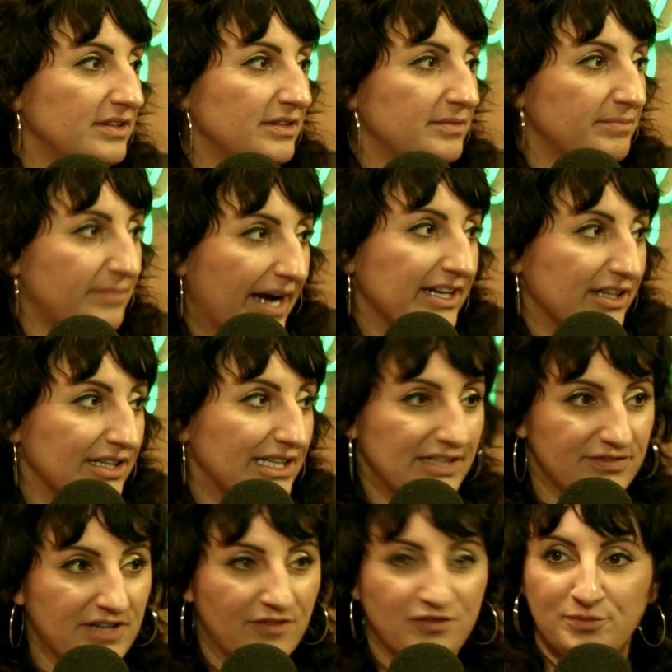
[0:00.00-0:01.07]
mine could
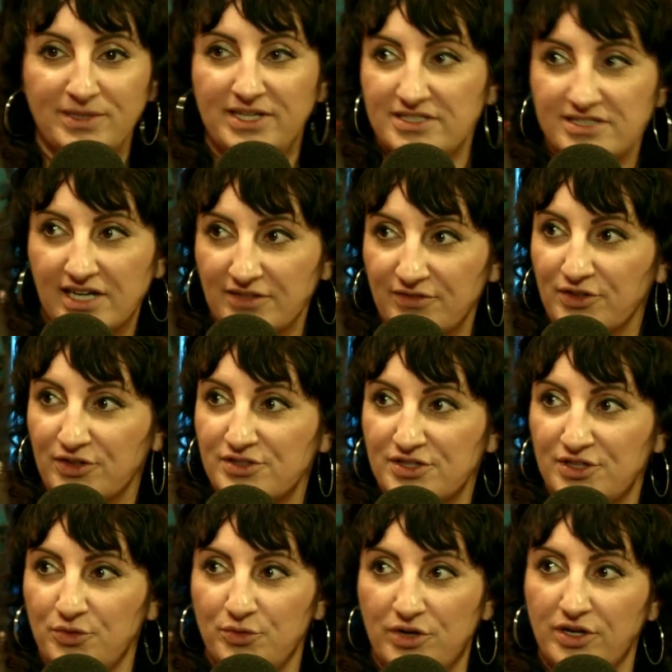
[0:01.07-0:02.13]
live comfortably inside of yours
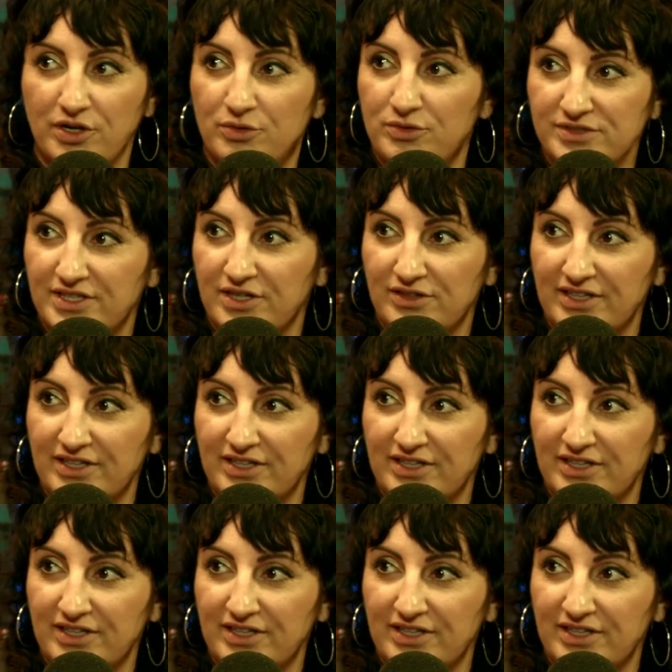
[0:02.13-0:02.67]
and you would not know it was there.